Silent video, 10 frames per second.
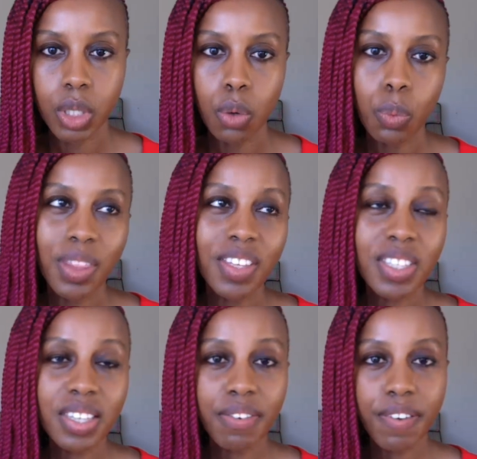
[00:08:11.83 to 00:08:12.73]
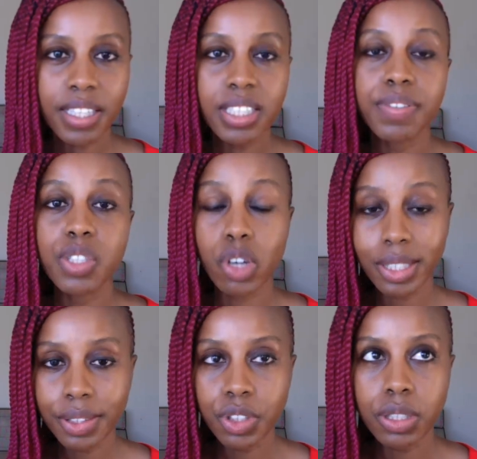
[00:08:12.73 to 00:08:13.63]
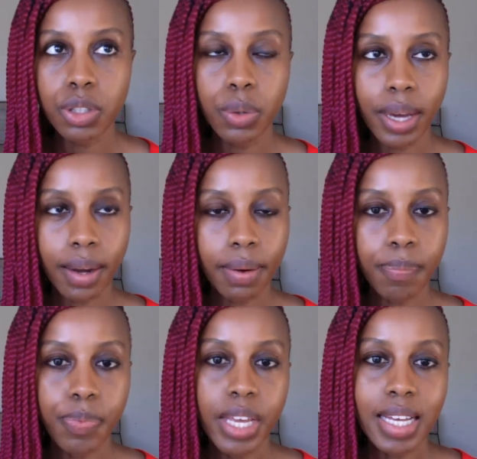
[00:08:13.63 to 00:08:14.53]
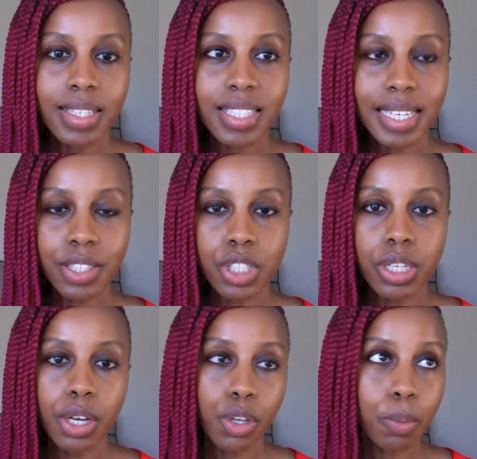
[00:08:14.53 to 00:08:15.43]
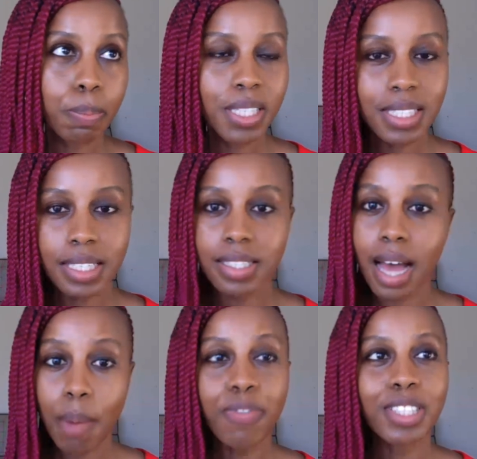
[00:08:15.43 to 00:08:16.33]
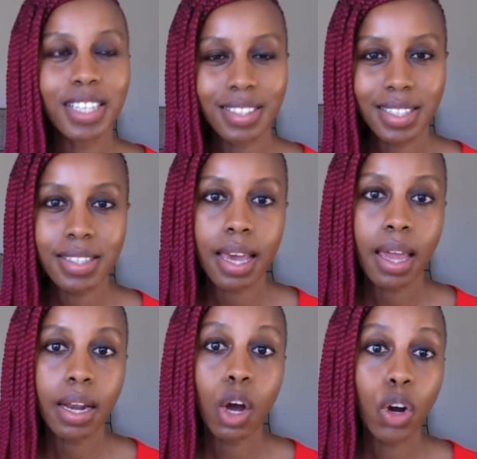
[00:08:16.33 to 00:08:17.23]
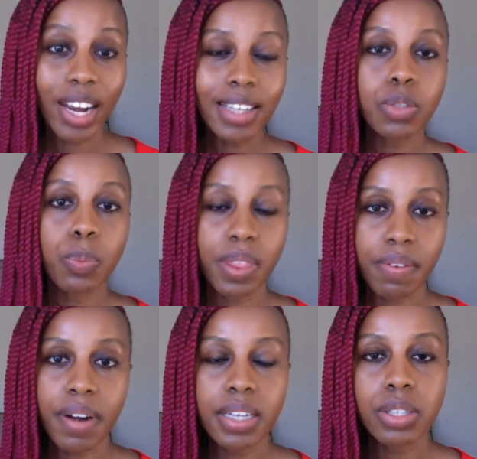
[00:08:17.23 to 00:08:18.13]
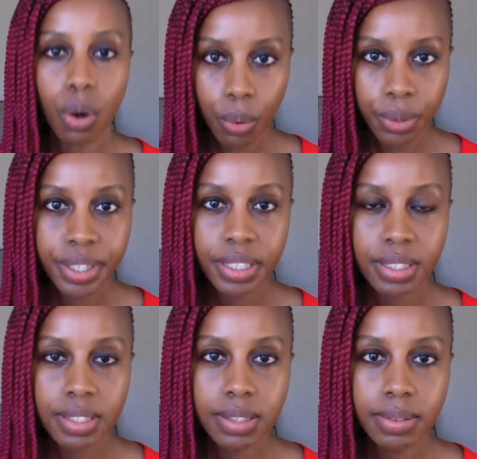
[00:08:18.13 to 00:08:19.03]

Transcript: With these effective strategies, you can set your business up for success and connect with the right audience.